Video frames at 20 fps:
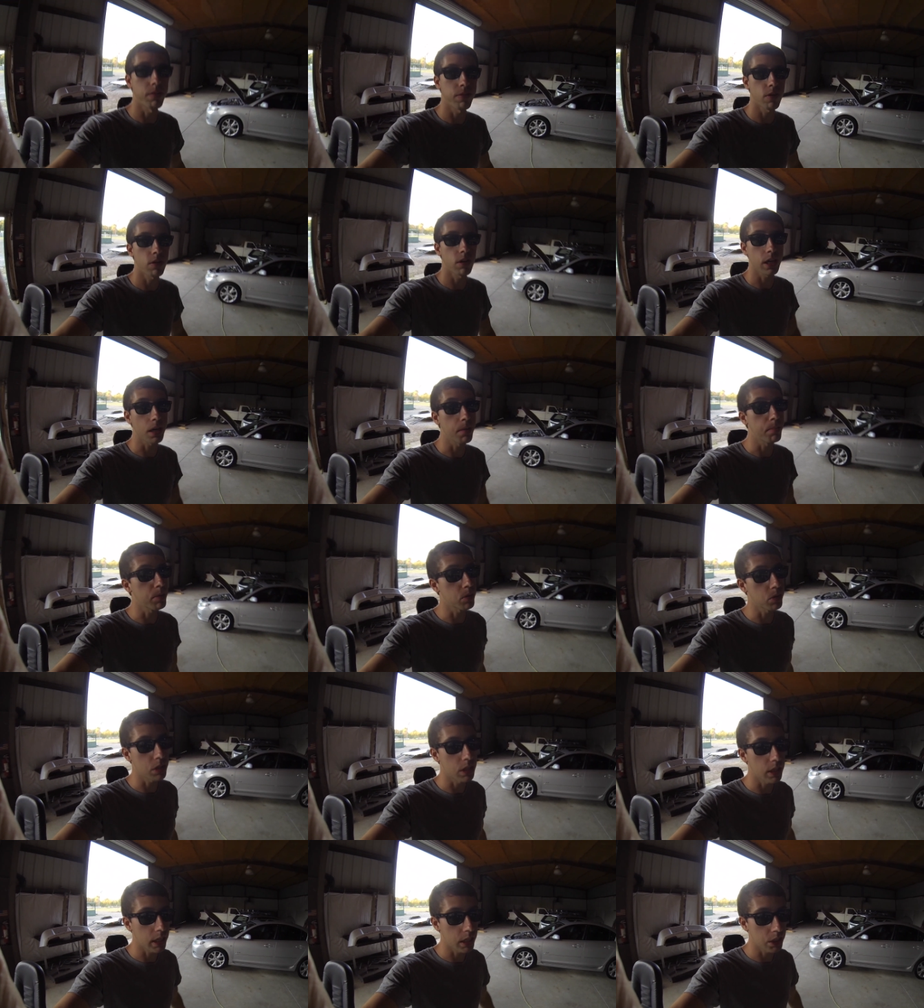for like a
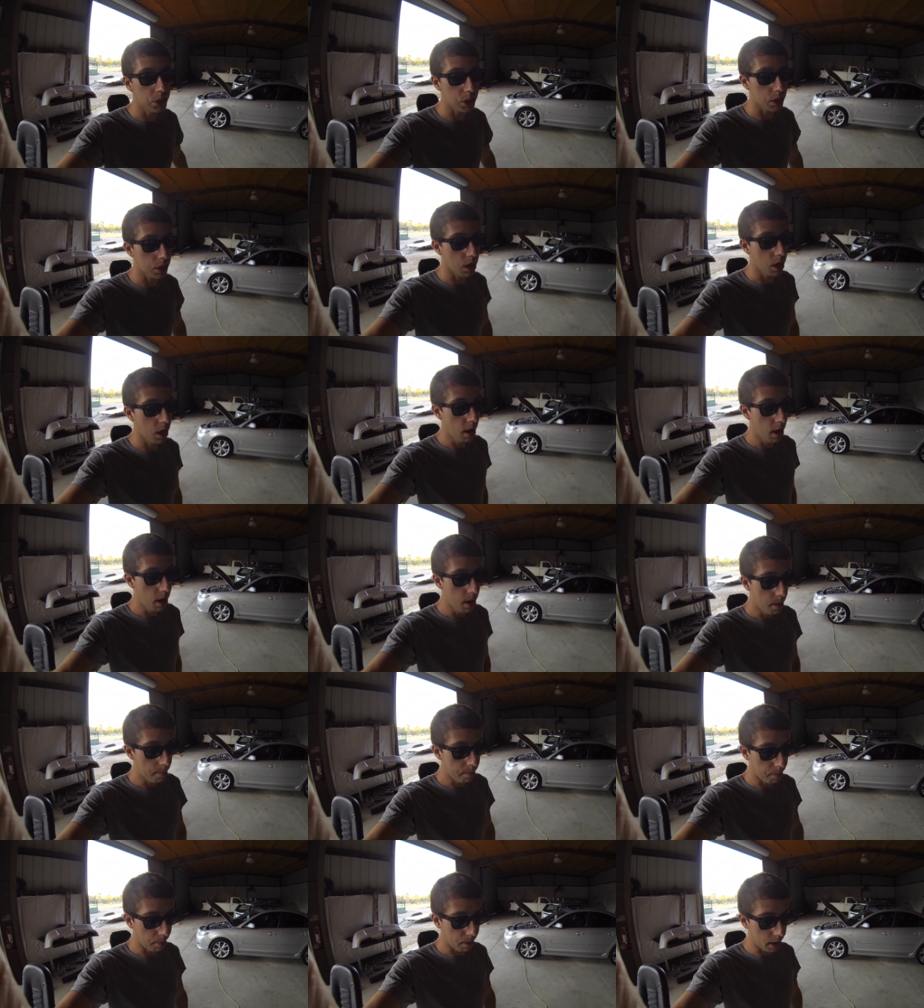boosted engine.
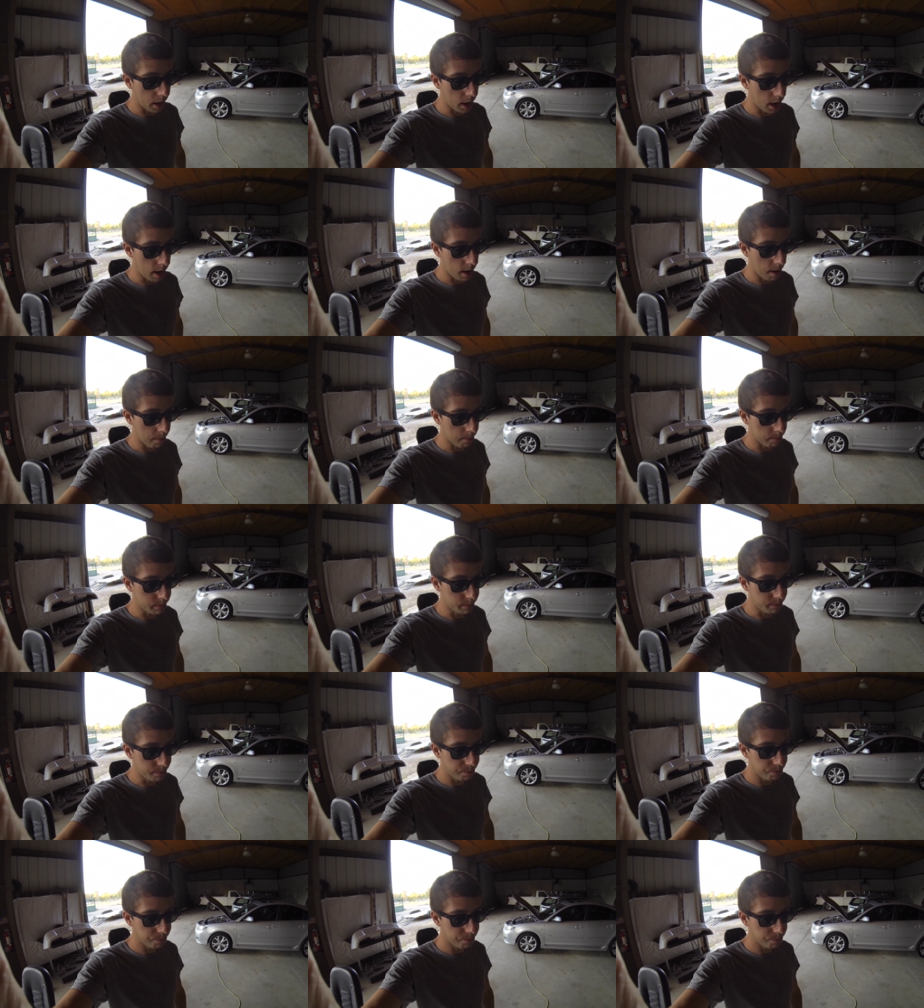But um,